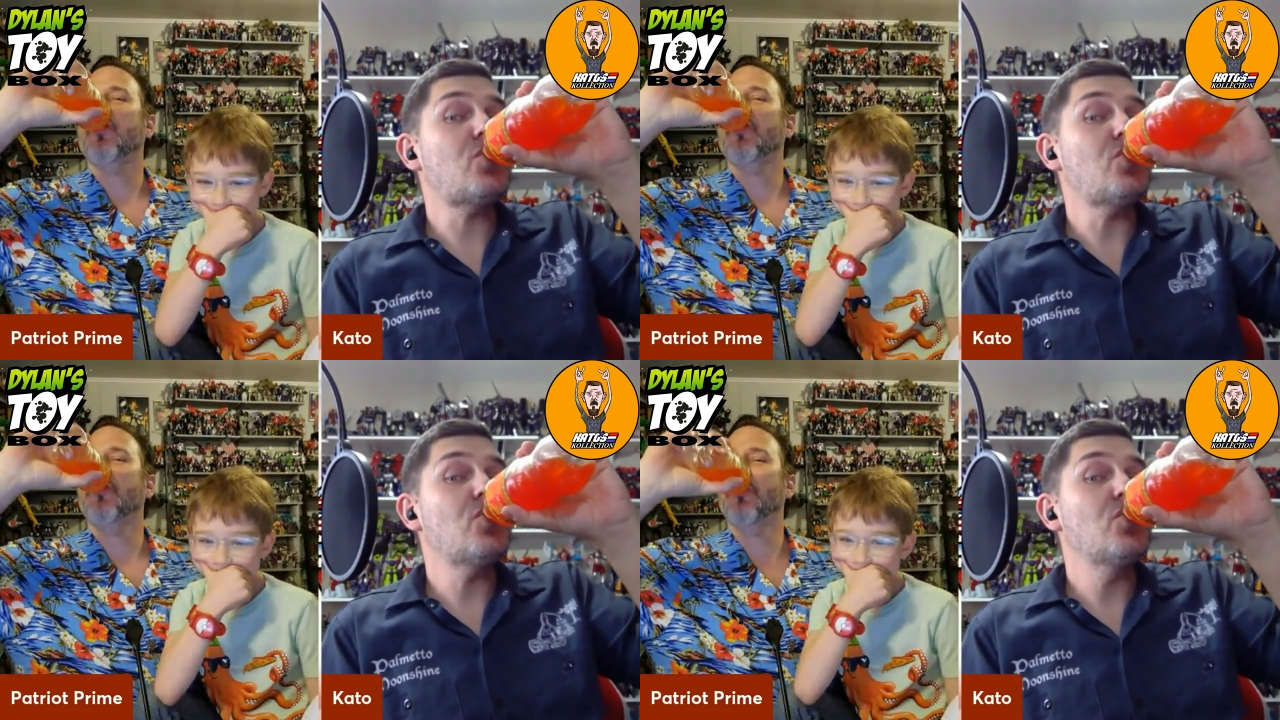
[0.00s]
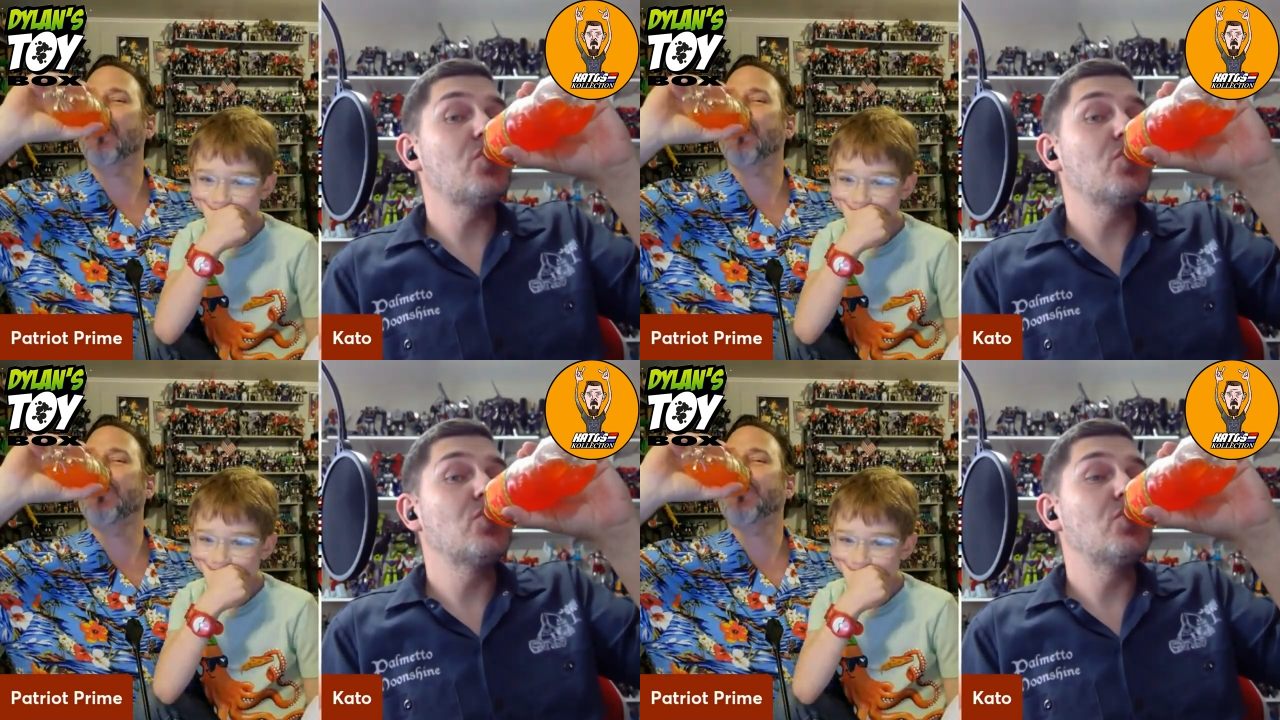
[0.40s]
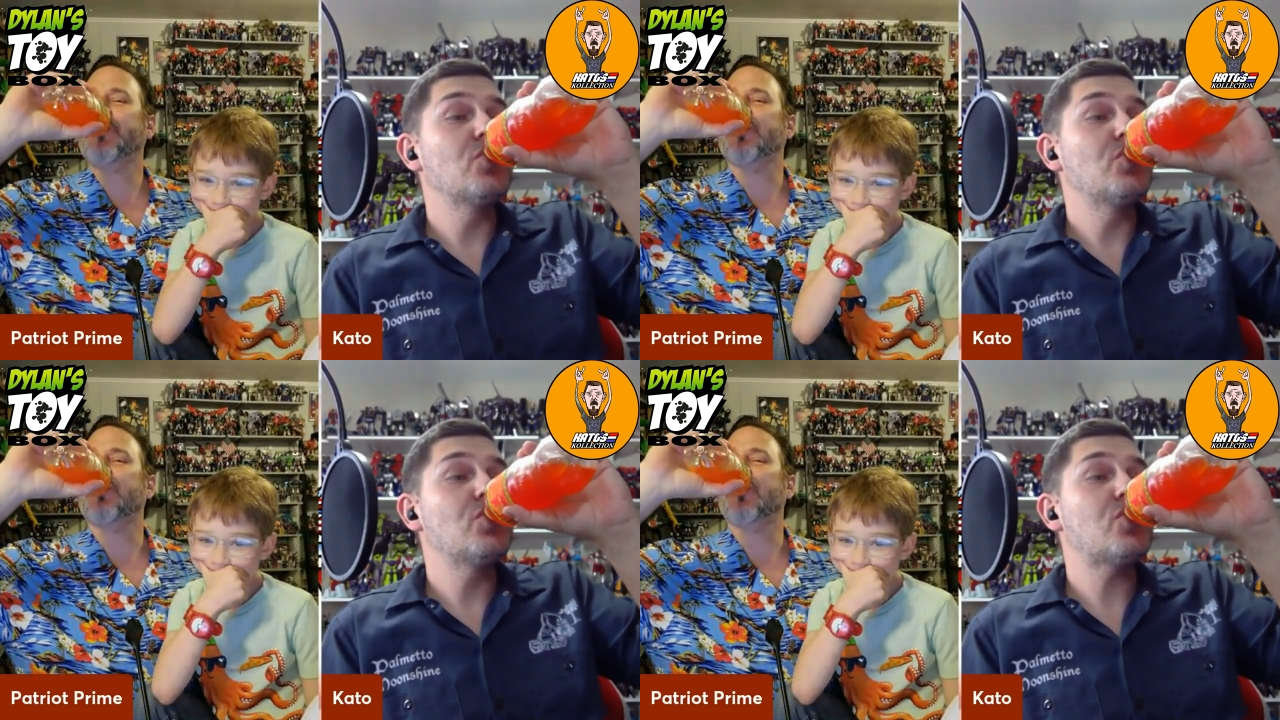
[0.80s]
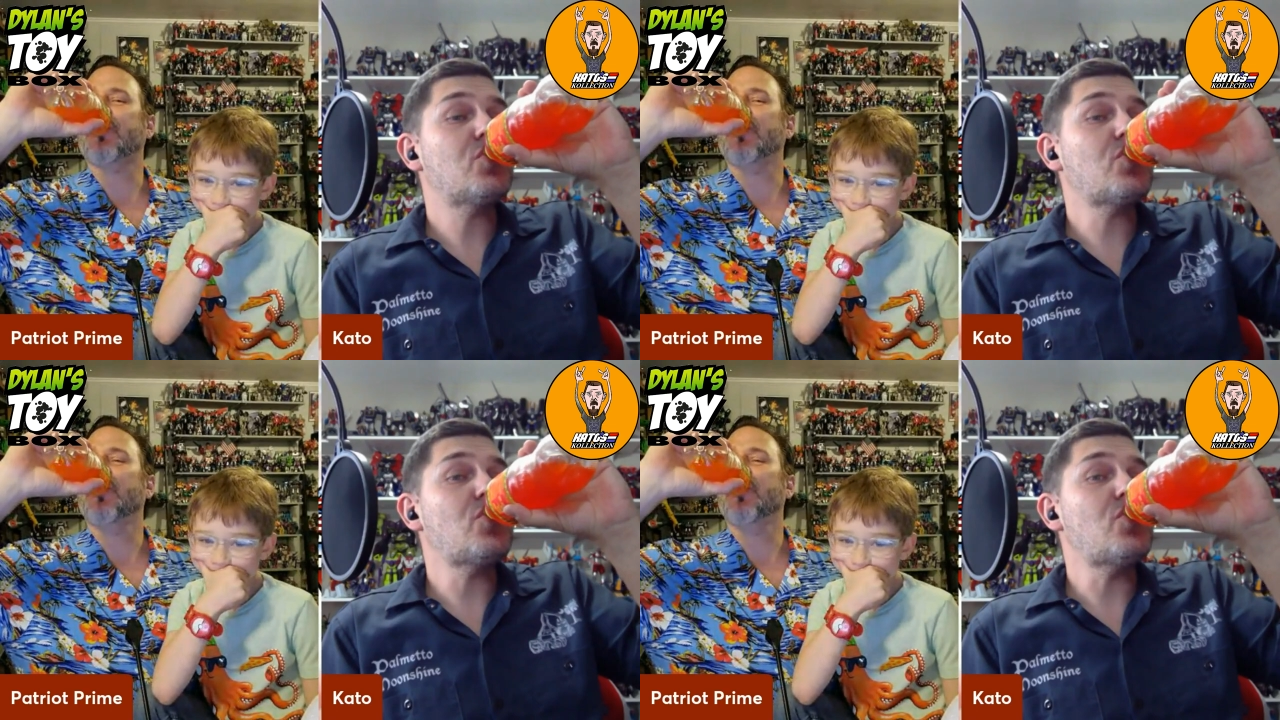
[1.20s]

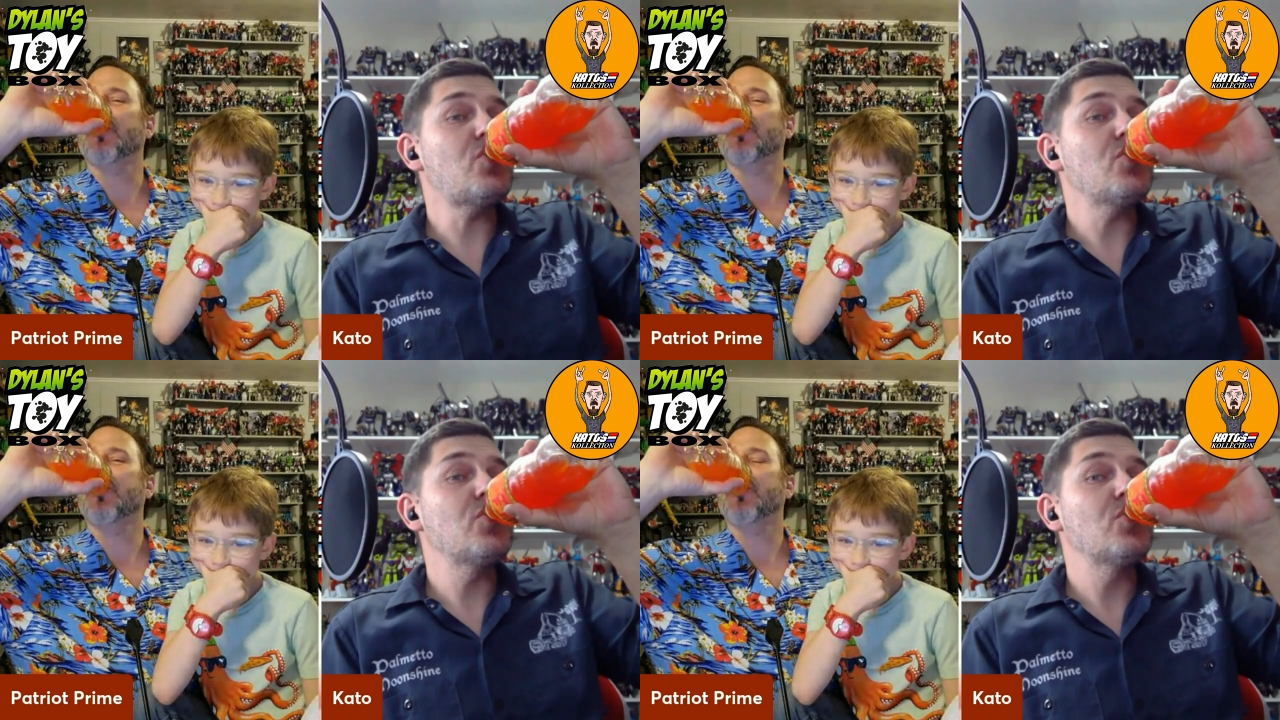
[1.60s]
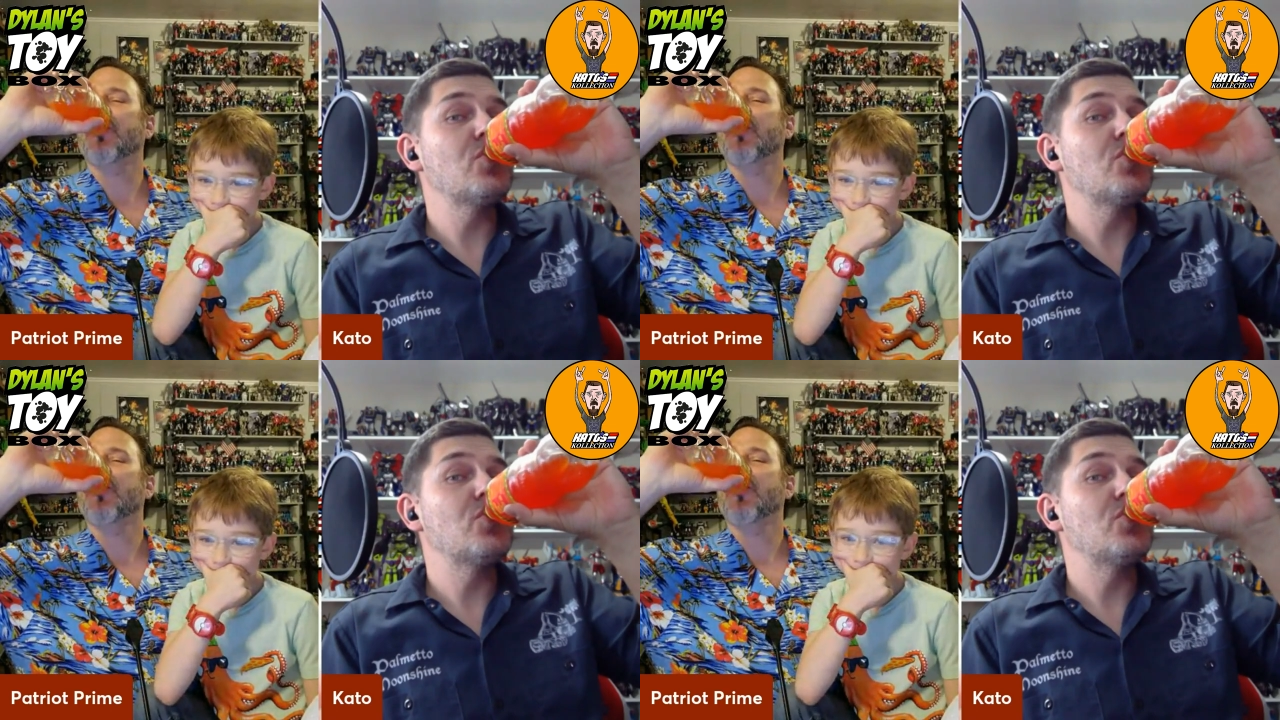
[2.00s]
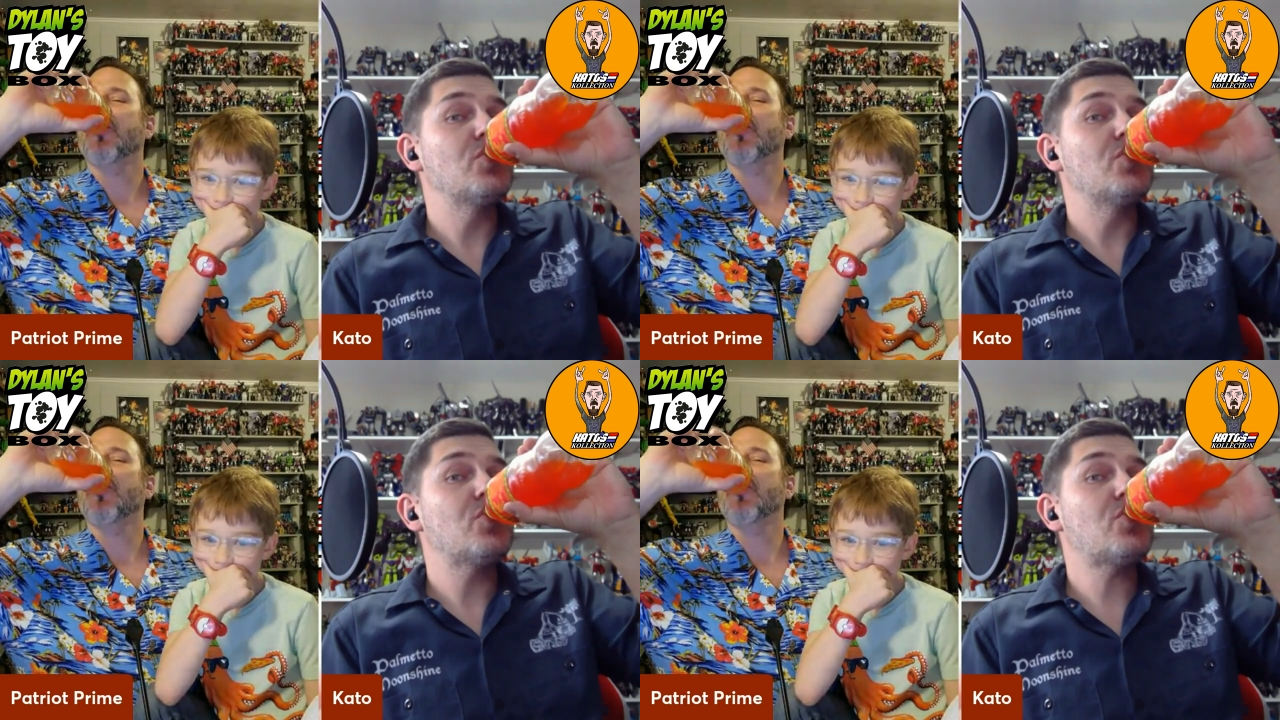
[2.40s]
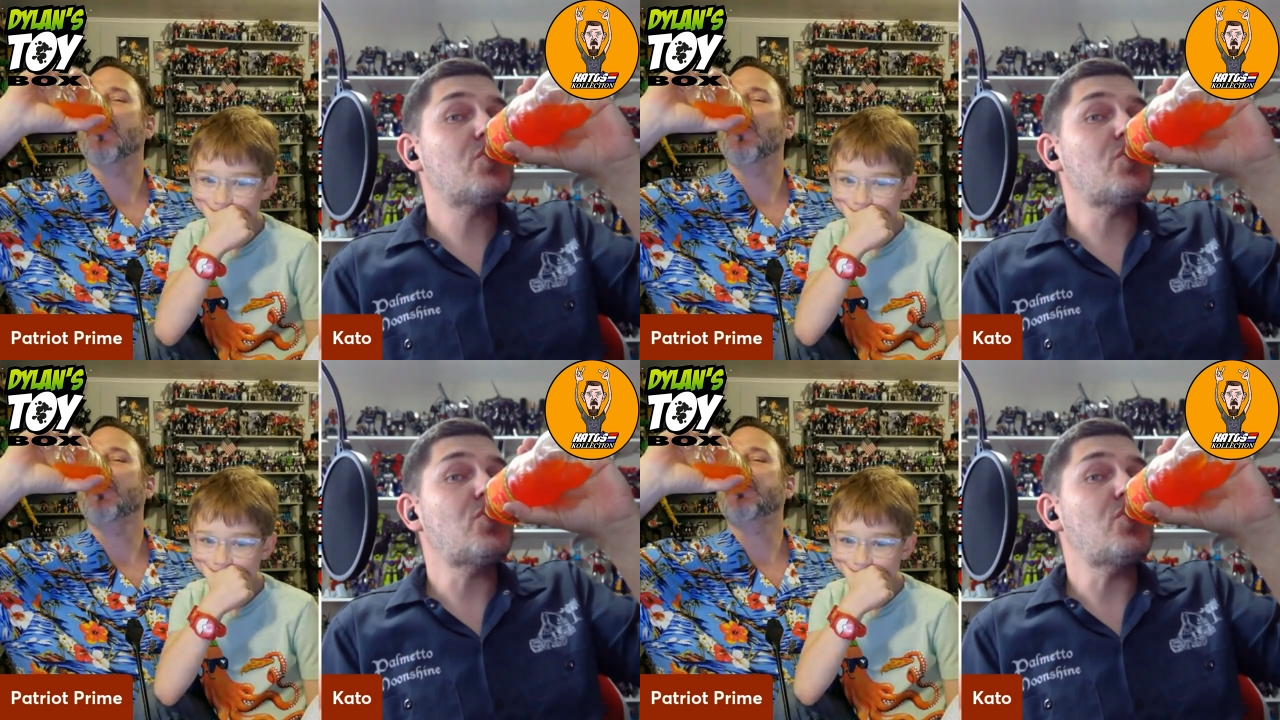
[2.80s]
Nobody speaks.